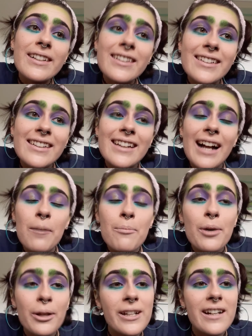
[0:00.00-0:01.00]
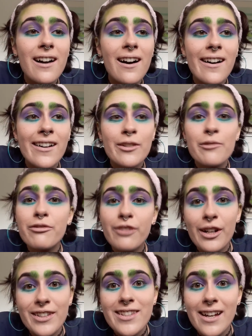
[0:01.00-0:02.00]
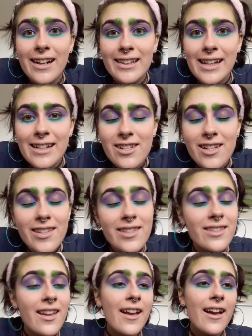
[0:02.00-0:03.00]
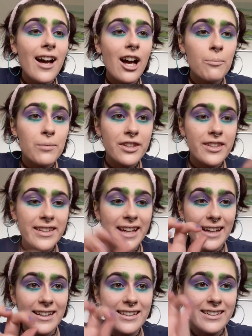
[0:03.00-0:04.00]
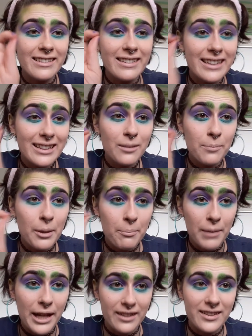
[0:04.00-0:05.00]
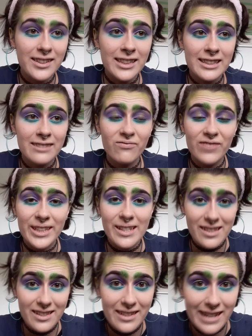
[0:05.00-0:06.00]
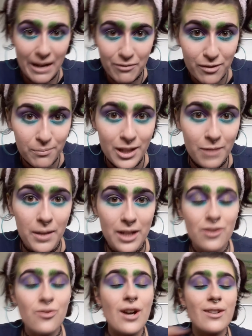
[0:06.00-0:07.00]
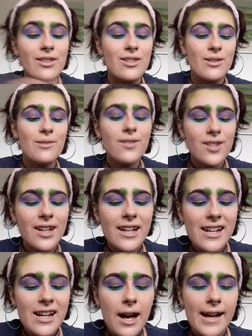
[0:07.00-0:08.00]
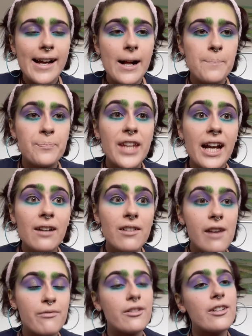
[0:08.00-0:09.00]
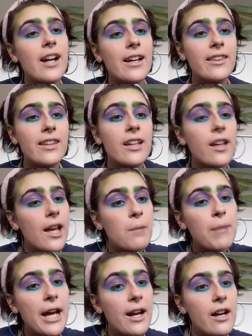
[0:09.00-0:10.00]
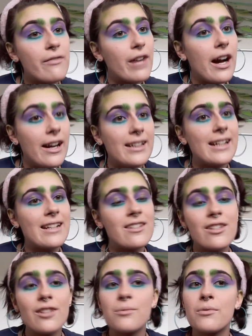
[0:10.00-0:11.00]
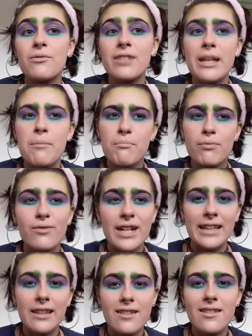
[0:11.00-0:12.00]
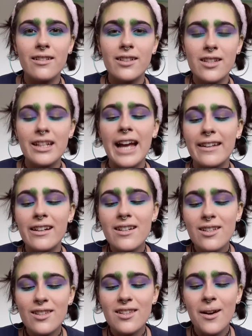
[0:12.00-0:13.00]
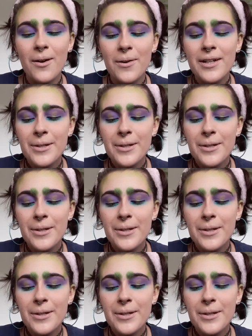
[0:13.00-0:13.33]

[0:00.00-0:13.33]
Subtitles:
good at putting on false eyelashes. I'm getting a little bit better, but it's never been my strong suit. However, I think a pair of eyelashes would really bring this look together, so